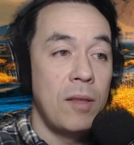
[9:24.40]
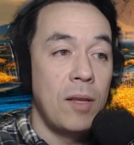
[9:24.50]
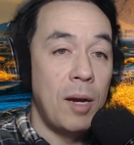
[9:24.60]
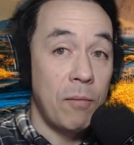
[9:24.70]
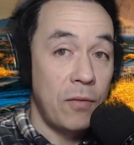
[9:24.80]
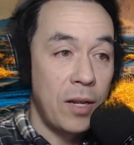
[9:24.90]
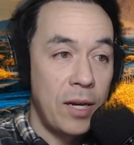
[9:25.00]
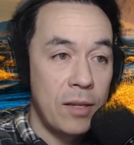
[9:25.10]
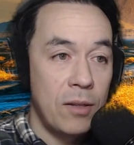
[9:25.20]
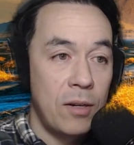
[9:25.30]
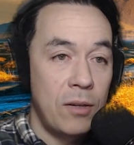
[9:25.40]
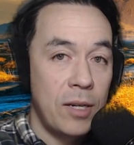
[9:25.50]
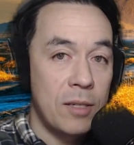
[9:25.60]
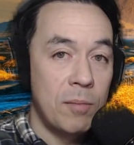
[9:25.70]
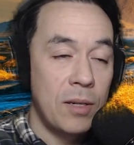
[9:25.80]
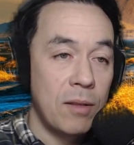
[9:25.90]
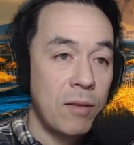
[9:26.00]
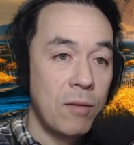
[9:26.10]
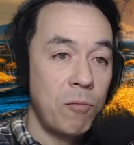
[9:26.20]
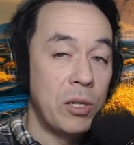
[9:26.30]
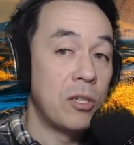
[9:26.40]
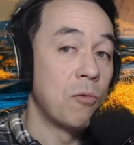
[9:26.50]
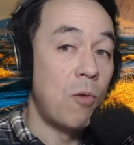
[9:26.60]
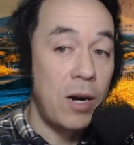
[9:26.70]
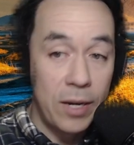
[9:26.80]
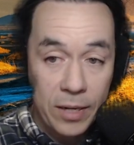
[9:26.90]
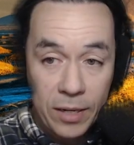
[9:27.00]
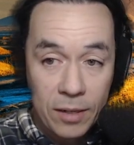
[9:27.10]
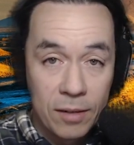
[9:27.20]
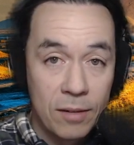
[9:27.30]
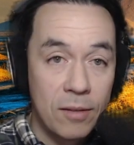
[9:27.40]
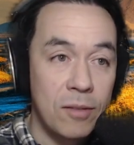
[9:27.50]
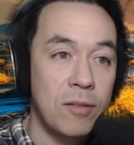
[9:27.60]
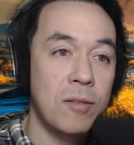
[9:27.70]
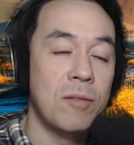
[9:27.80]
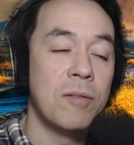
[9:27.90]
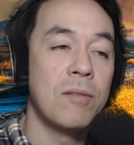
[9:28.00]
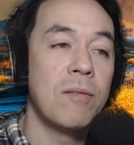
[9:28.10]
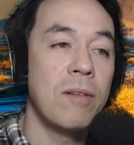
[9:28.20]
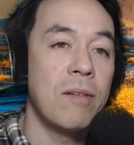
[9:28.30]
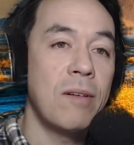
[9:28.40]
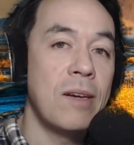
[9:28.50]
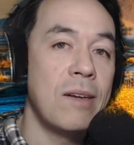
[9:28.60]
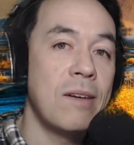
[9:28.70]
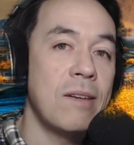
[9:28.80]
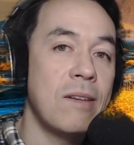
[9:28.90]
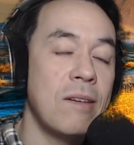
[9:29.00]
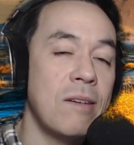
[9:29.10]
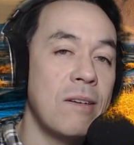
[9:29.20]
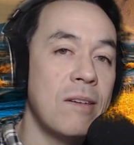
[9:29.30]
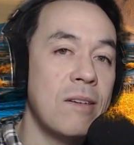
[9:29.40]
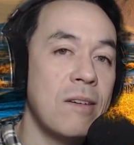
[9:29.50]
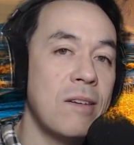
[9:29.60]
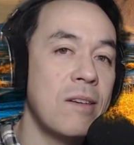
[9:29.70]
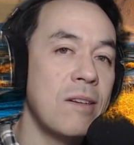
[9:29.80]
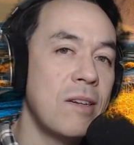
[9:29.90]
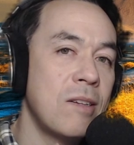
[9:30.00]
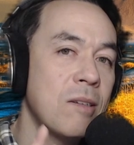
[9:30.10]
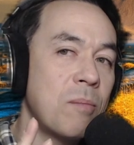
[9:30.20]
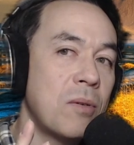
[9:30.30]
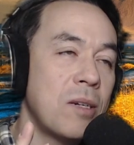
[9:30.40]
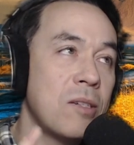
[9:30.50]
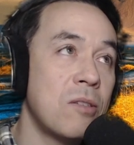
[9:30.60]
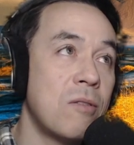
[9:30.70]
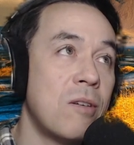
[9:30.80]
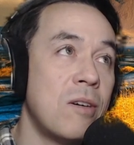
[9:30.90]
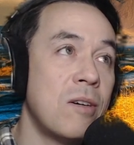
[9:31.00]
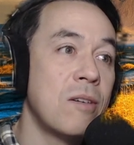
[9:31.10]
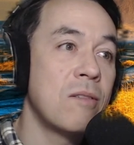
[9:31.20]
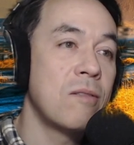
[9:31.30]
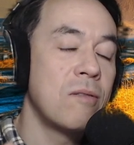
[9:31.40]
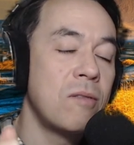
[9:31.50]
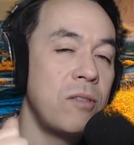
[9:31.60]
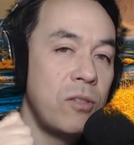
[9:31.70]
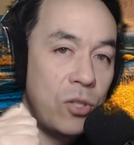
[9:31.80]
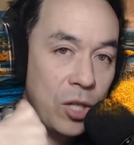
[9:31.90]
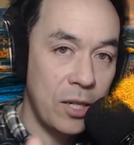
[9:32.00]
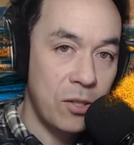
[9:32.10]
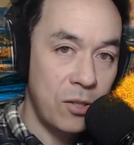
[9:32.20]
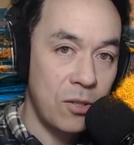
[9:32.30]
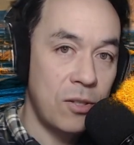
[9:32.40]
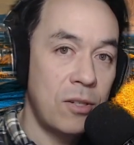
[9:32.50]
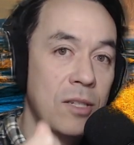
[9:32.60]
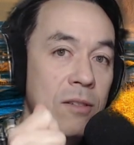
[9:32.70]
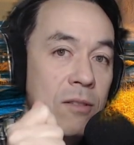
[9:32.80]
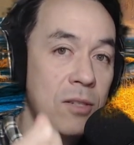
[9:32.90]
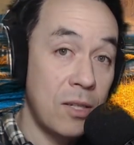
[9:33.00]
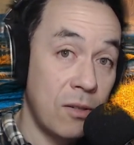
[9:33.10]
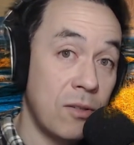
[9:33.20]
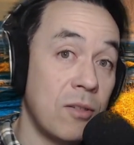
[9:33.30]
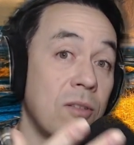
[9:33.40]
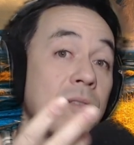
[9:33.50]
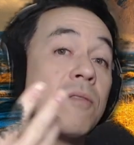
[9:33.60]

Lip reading: I'm flying there next month, which is why. So it is a pretty strong gesture and signal,